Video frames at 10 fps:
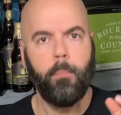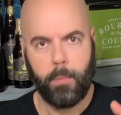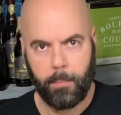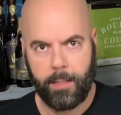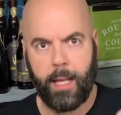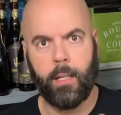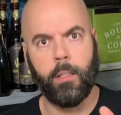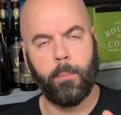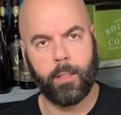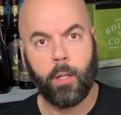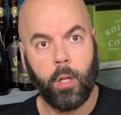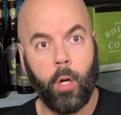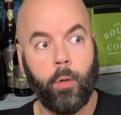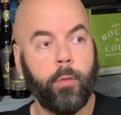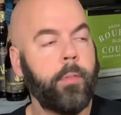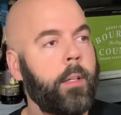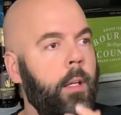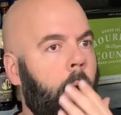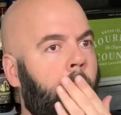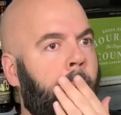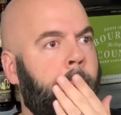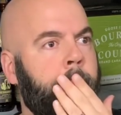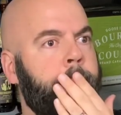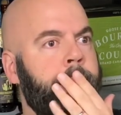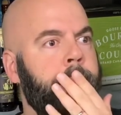The banana, a little bit of clove, and